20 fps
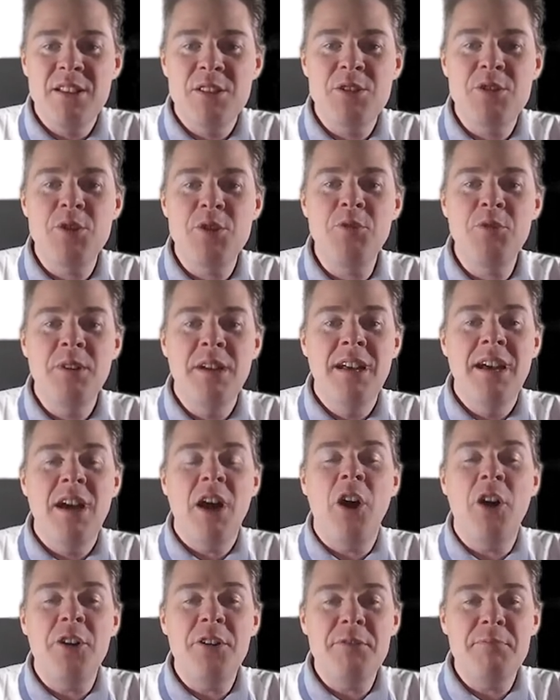So
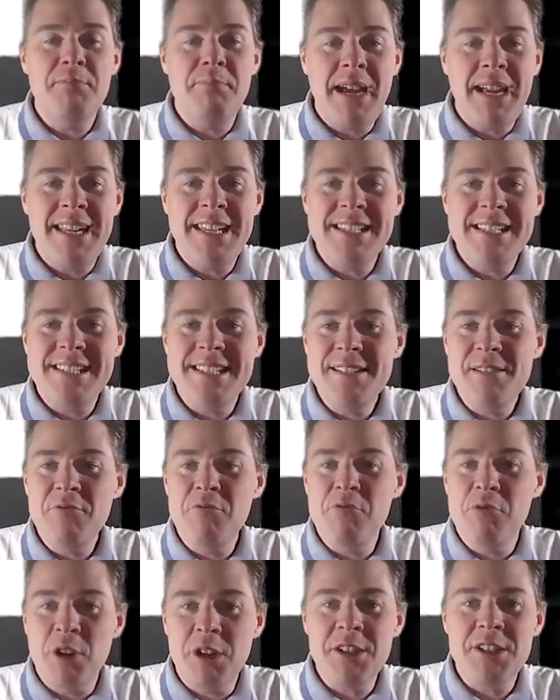our package
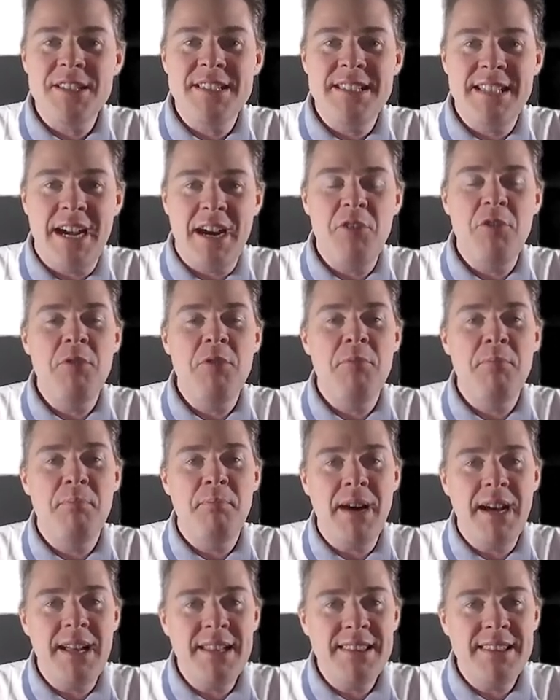works now,
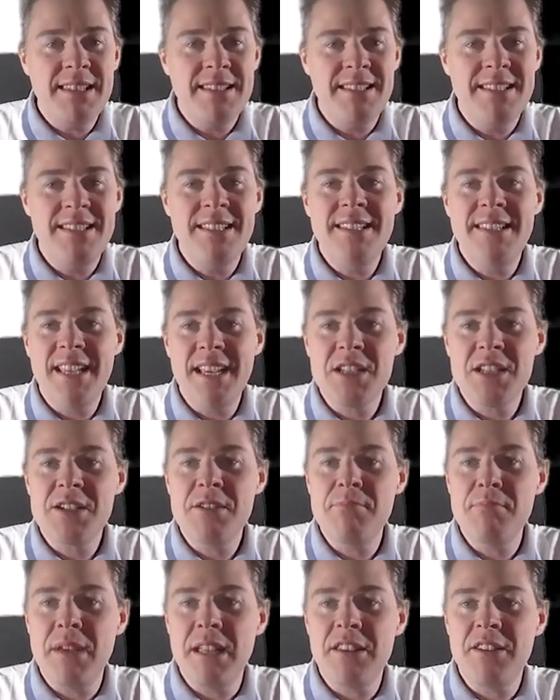but the
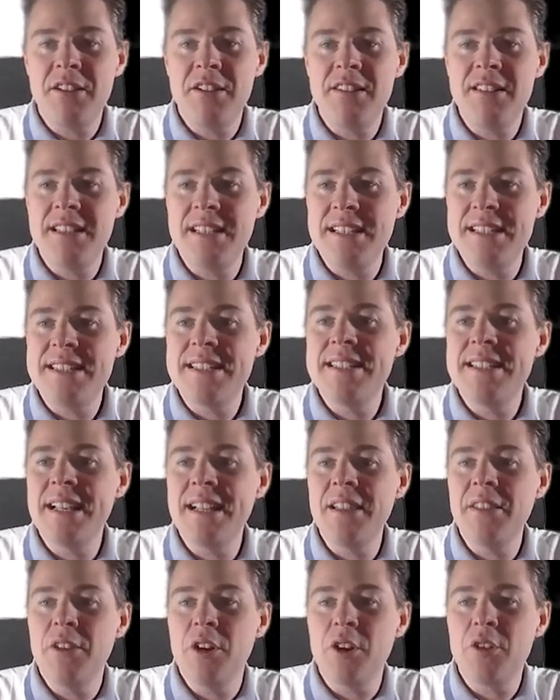detection method is
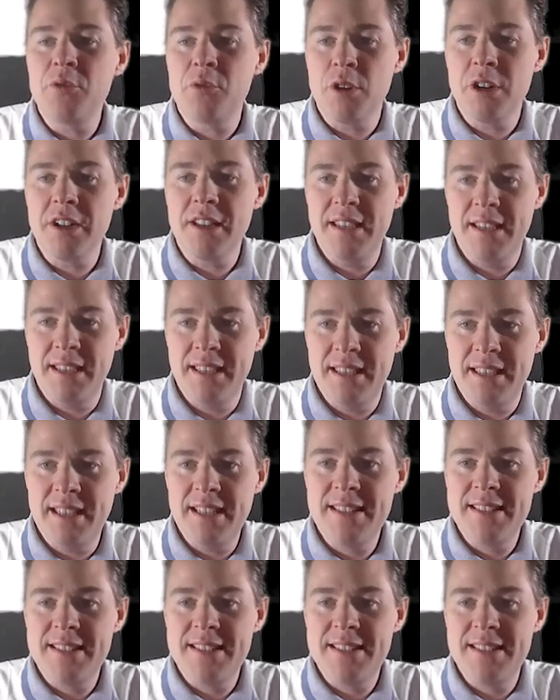still not working.
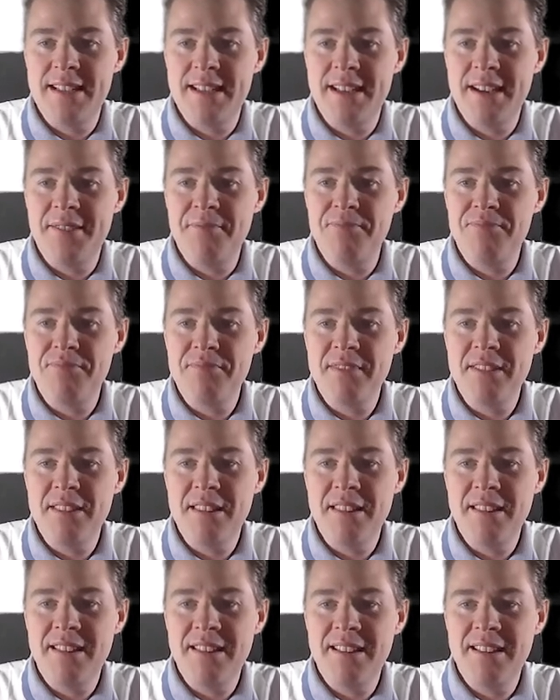It's um,
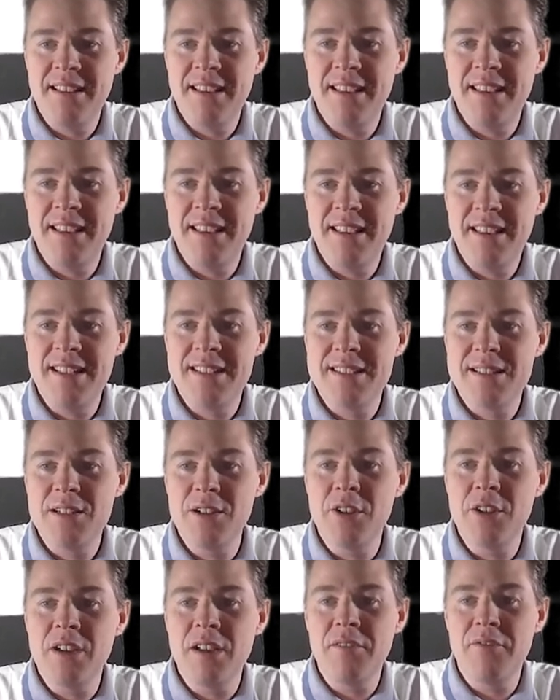uh, it's
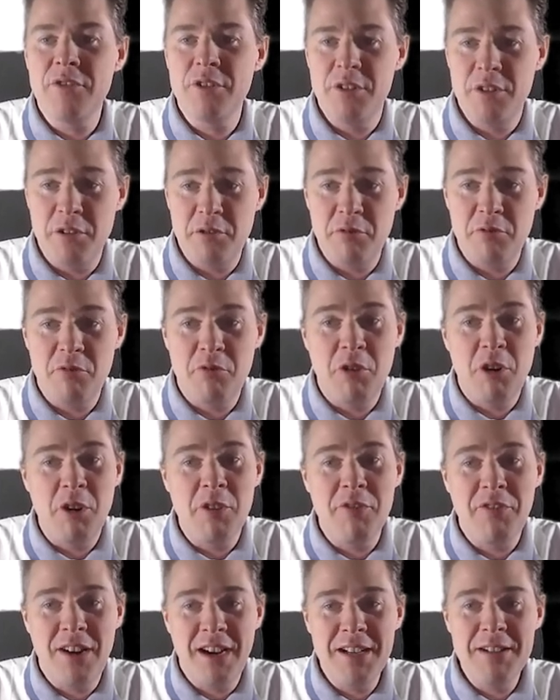looking for the wrong
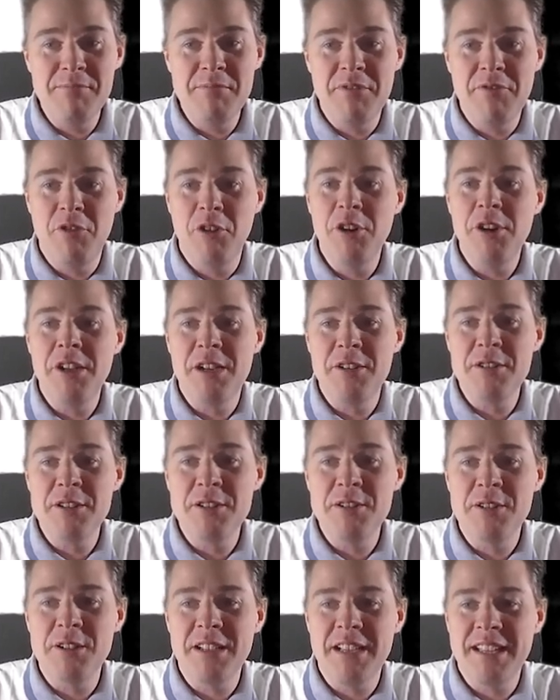file before. Now it's
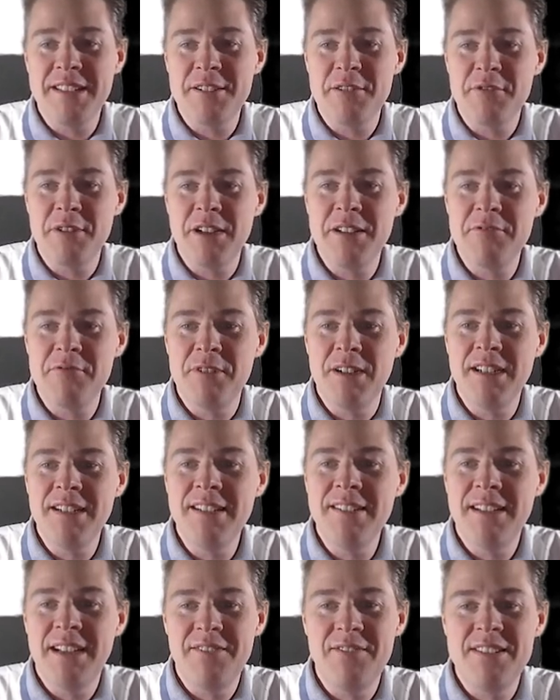looking at the right
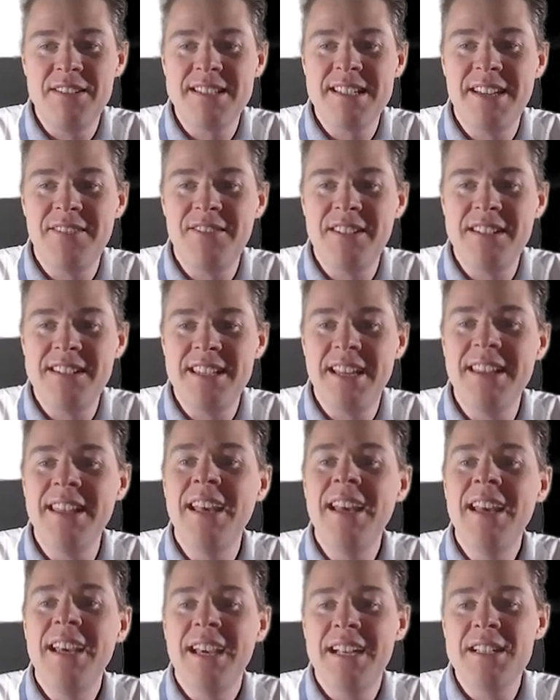one. I haven't saved it yet.
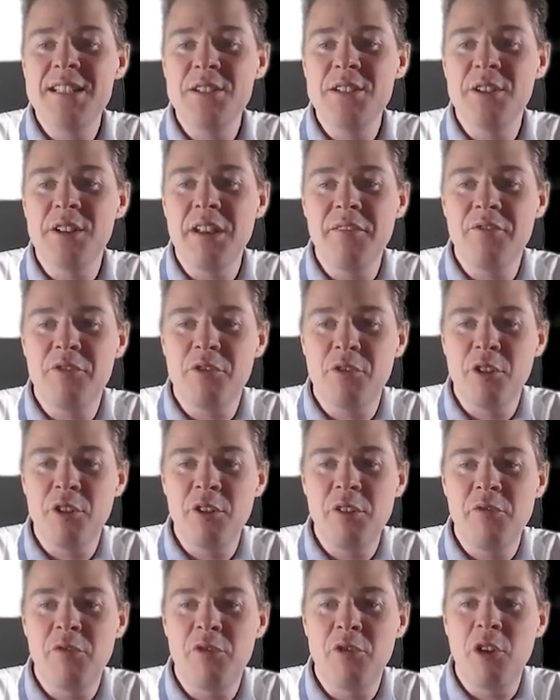It's looking for
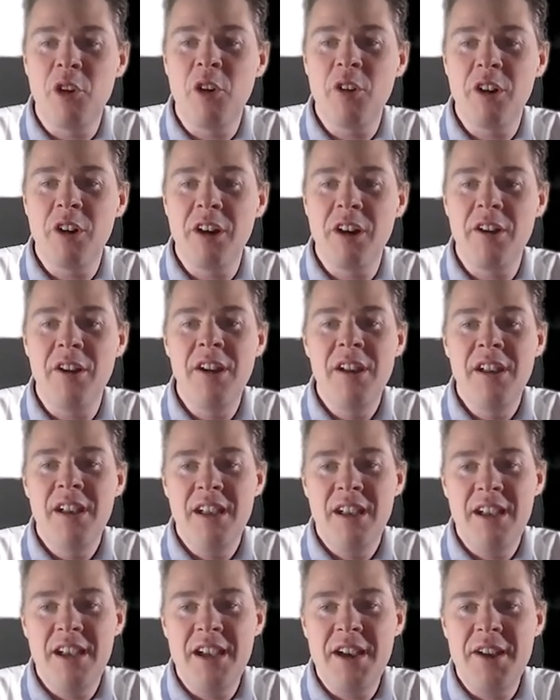the wrong
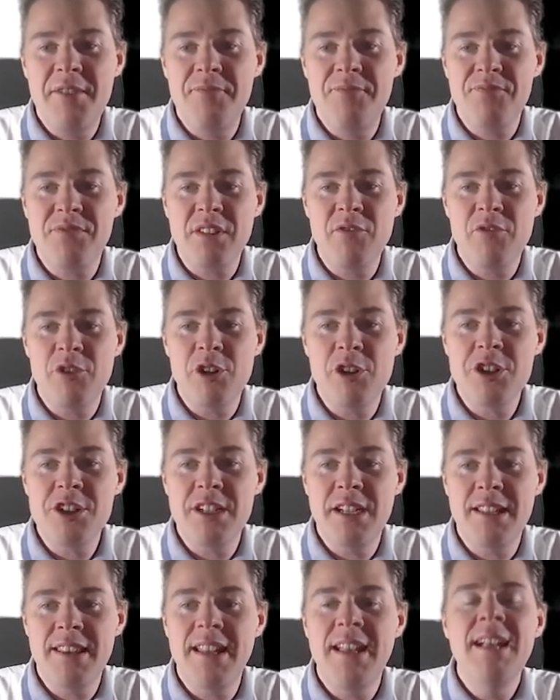uh, um,
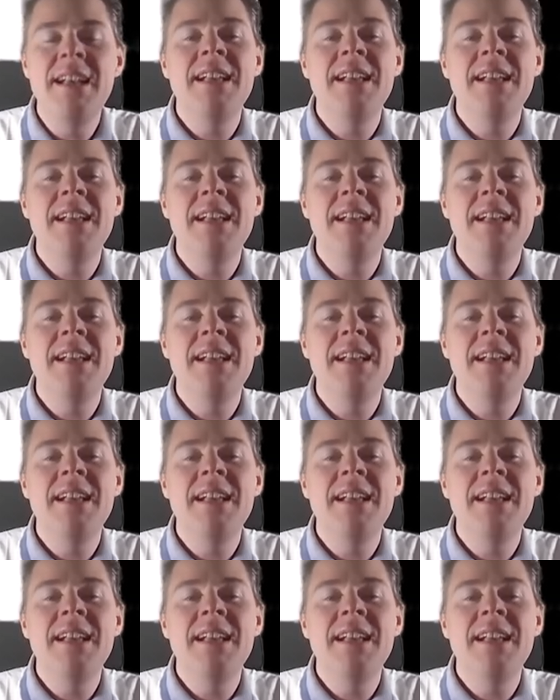version.